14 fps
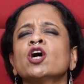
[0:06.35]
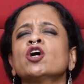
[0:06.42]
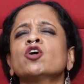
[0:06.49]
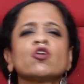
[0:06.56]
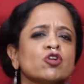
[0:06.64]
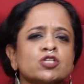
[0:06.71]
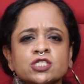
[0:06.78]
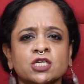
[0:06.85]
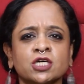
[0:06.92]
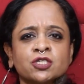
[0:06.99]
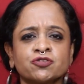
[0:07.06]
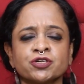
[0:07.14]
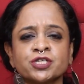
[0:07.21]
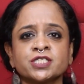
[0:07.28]
Across
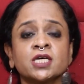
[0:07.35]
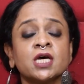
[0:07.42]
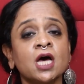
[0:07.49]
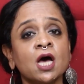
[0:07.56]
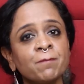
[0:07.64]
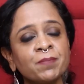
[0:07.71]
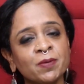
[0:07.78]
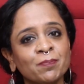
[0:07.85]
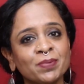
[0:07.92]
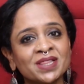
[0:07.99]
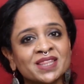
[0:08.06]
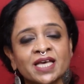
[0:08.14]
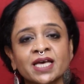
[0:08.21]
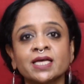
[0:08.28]
countries,
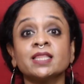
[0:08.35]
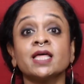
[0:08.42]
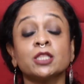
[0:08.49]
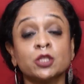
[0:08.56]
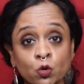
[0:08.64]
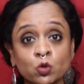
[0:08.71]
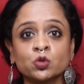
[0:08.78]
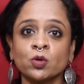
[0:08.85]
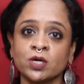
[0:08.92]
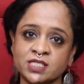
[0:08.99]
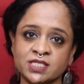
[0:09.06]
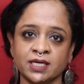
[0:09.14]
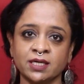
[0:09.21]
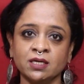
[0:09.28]
people think that those who
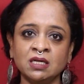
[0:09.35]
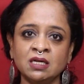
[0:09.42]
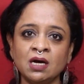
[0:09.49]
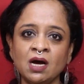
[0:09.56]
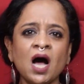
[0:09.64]
are single